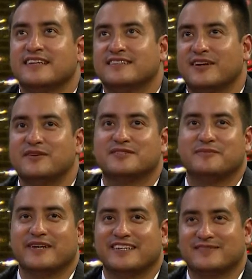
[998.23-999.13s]
So who's the
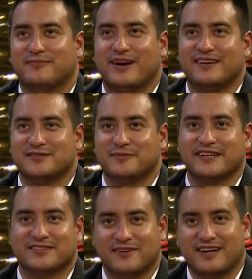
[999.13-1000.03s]
biggest Browns'
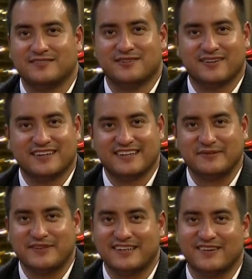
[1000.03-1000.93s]
biggest rival? I, I
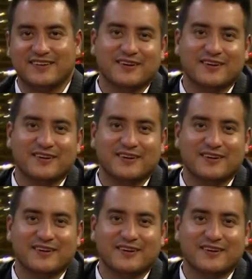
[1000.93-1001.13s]
mean, or